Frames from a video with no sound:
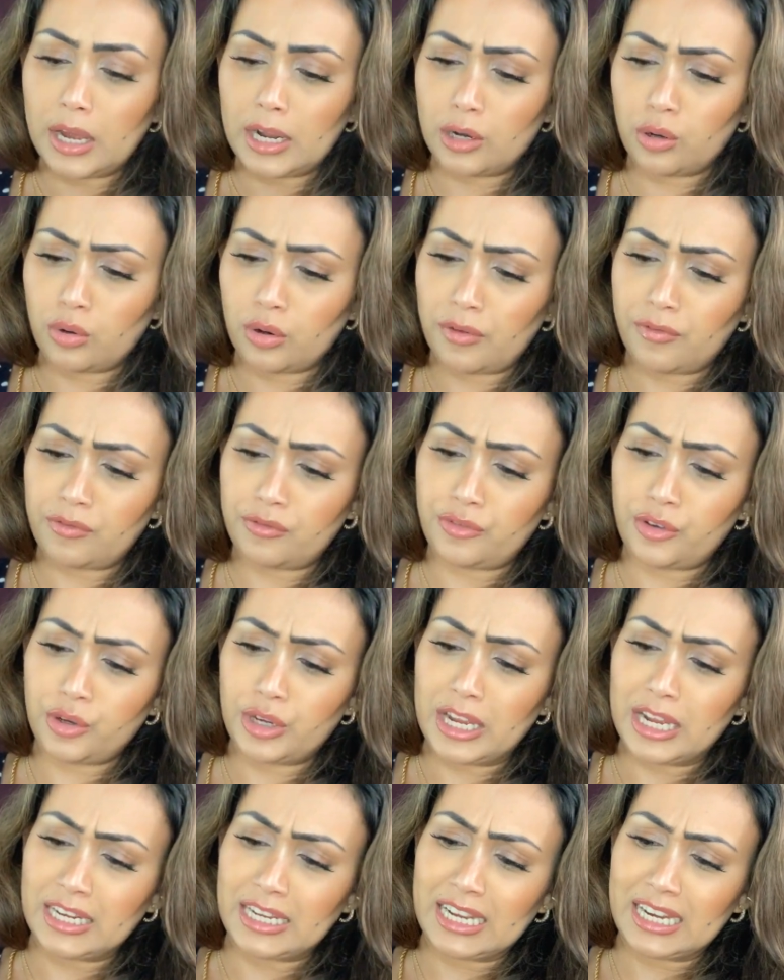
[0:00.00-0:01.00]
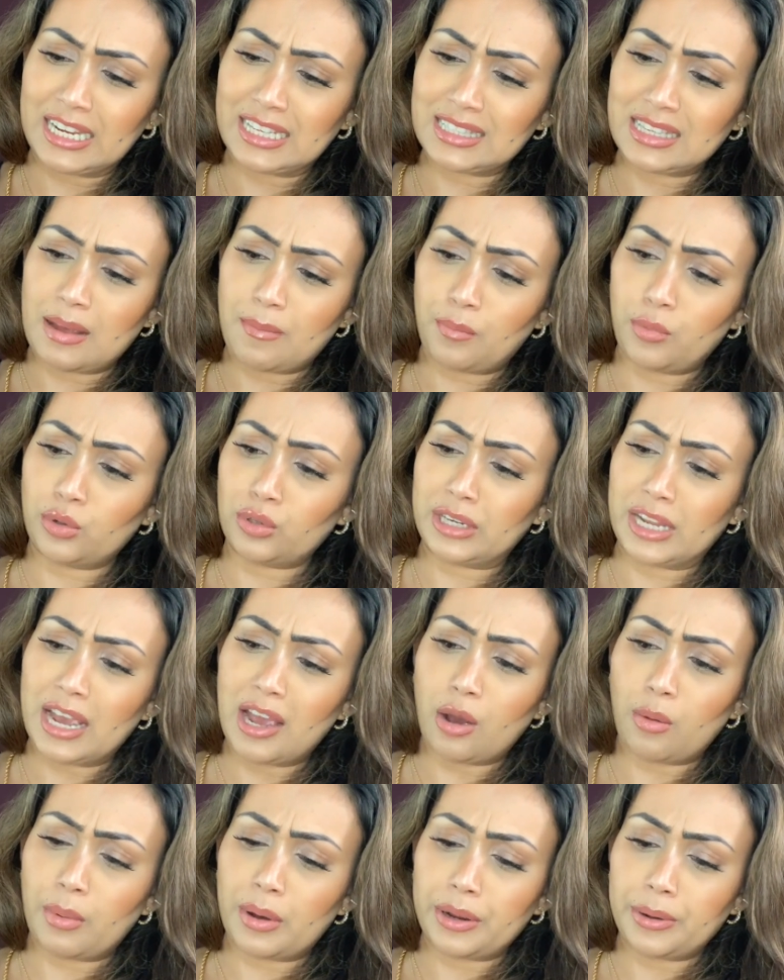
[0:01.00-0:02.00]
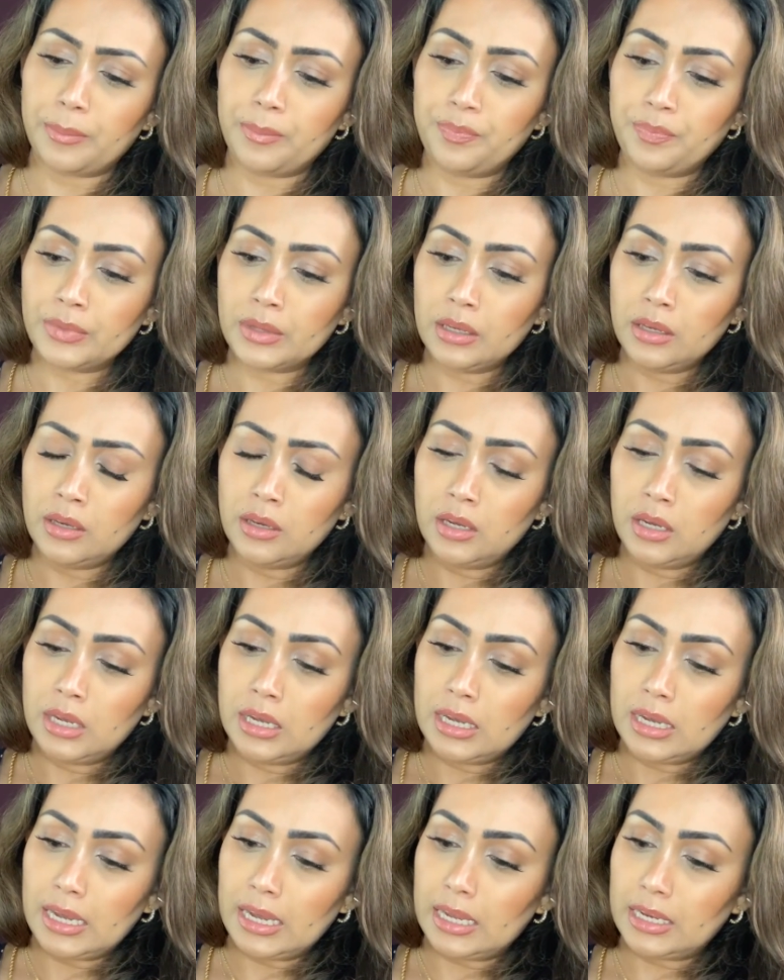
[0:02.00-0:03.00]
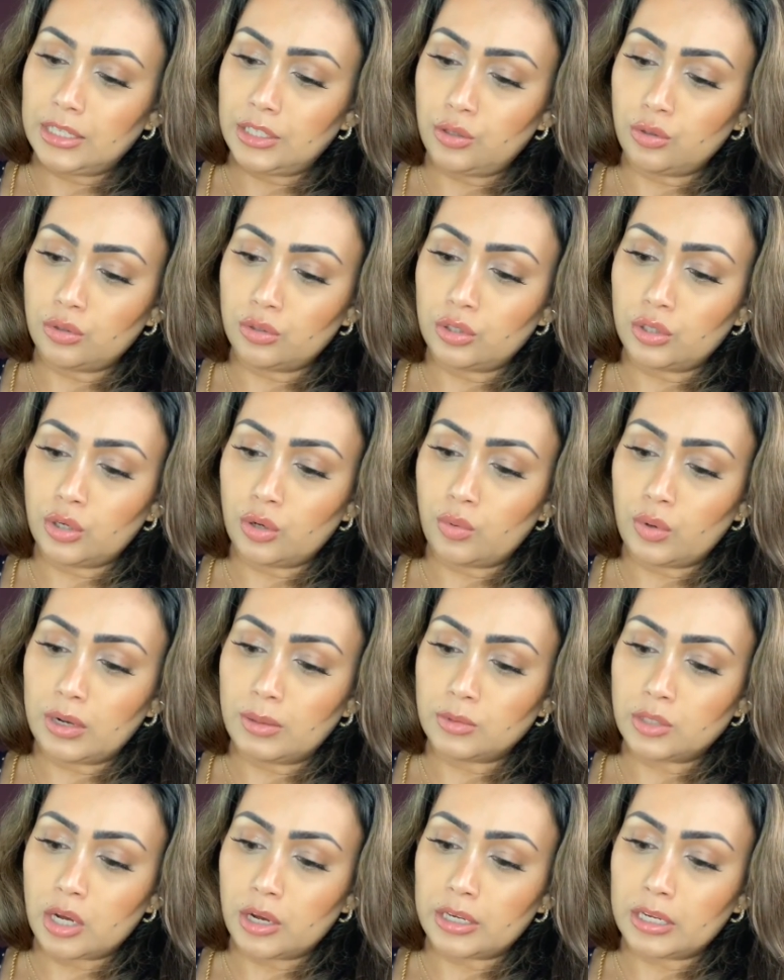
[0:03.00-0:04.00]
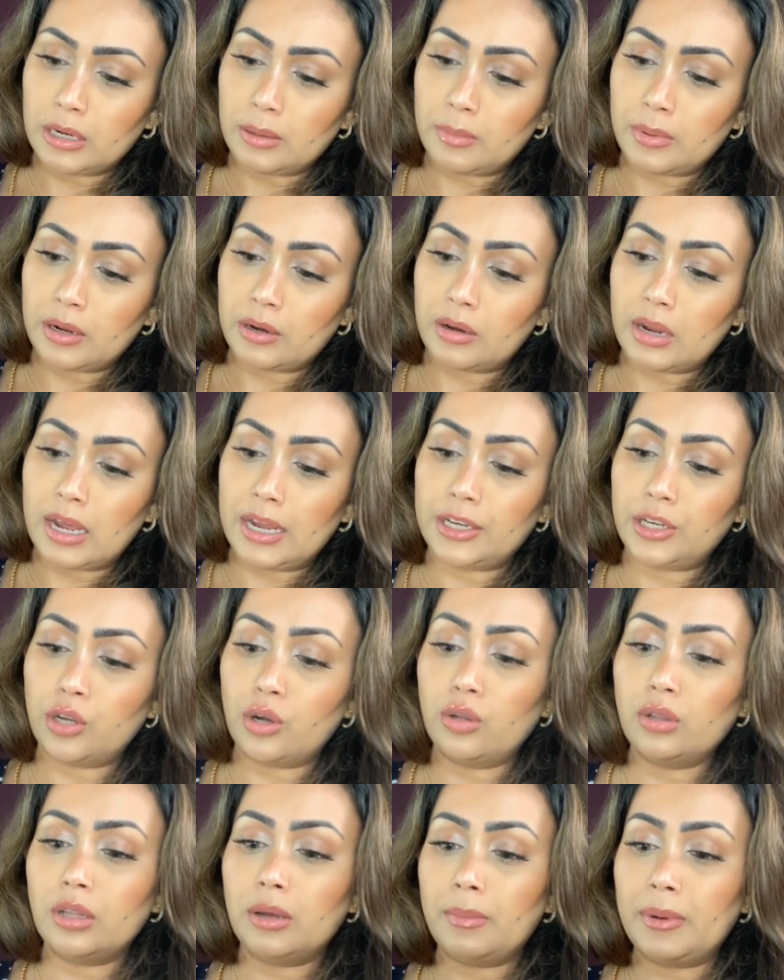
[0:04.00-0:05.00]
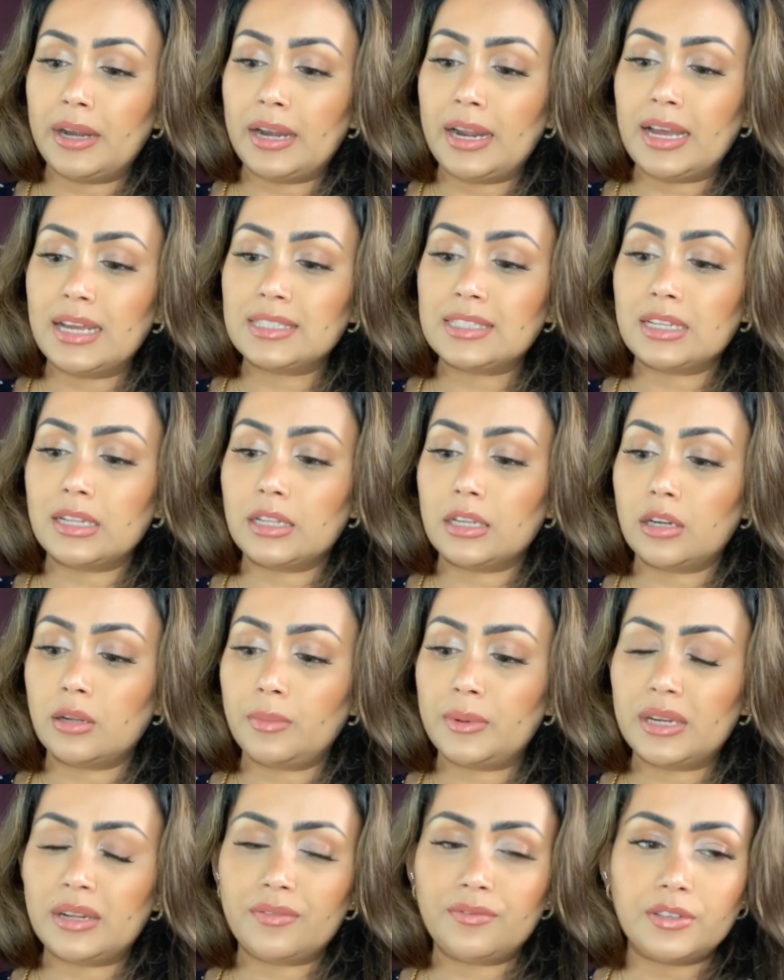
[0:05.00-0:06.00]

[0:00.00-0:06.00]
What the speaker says: I don't know if you can get a sample now, but and you'll know what I'm talking about. I know La Mer has a little bit of